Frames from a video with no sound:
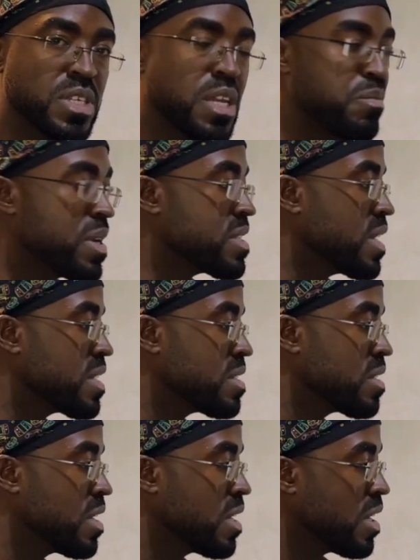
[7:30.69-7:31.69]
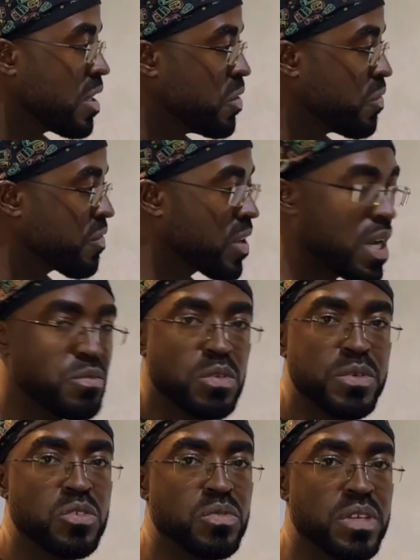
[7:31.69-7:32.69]
That means that you've come to
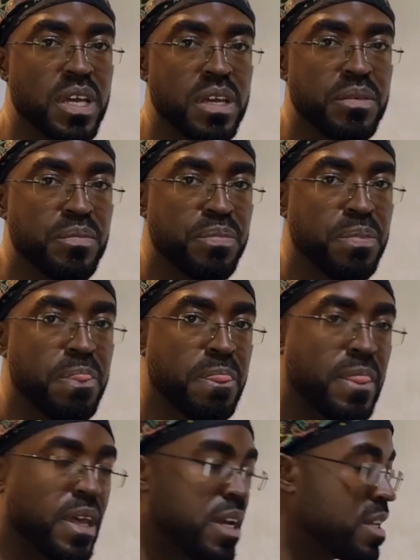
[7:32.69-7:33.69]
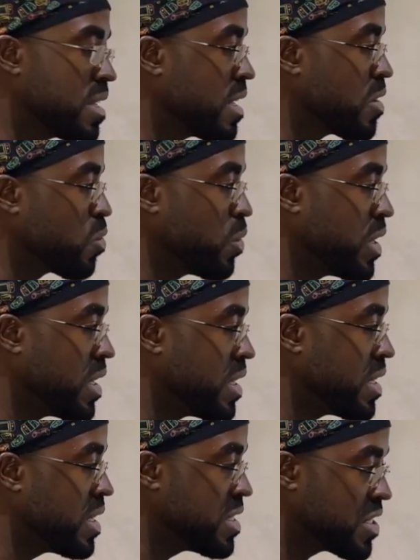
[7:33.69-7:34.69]
me today, and then we
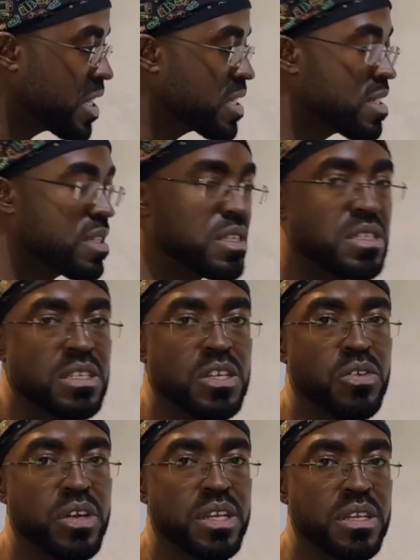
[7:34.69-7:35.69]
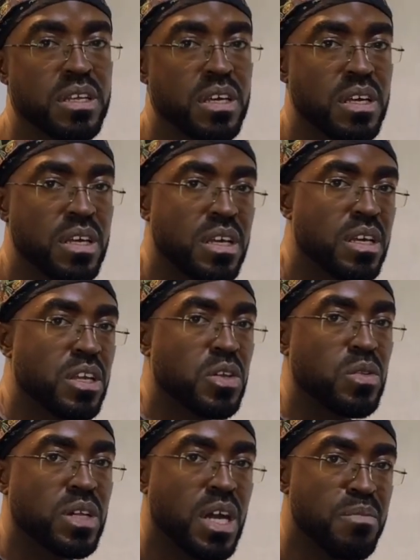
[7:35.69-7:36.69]
inject the steroid.
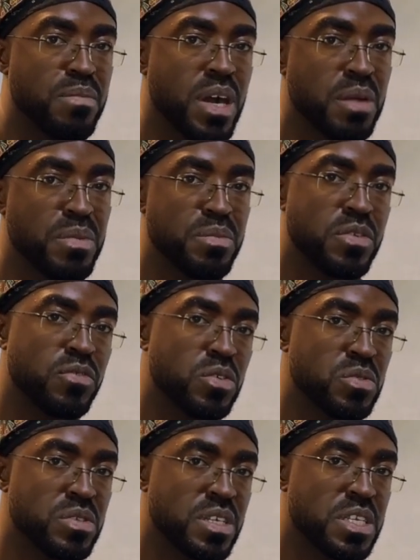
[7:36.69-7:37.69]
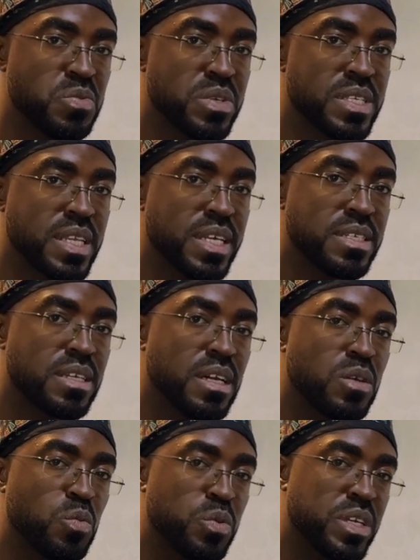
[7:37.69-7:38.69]
You'll come back maybe 4 to 6 weeks
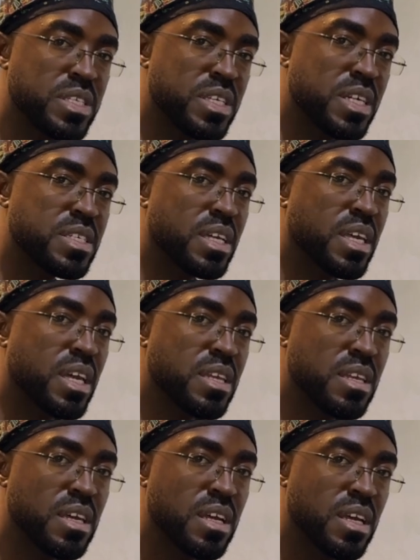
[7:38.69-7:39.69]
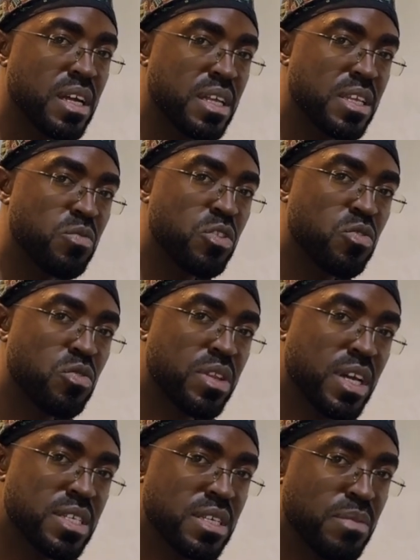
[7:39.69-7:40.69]
later, we inject again, and then we do
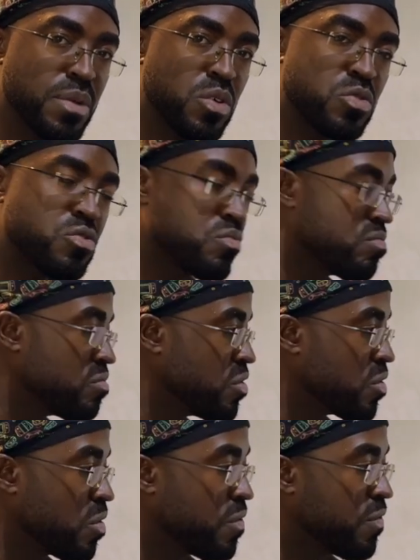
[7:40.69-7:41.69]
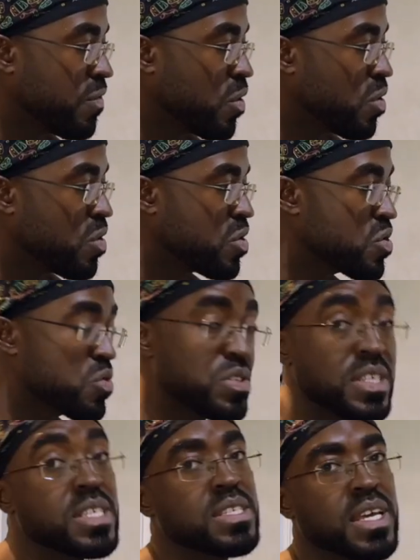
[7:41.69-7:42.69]
that about 4 to
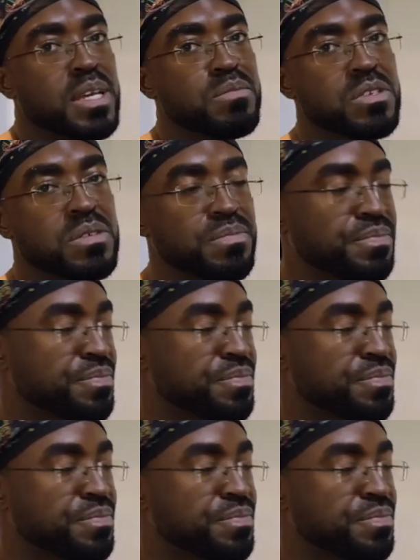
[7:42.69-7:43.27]
6 times.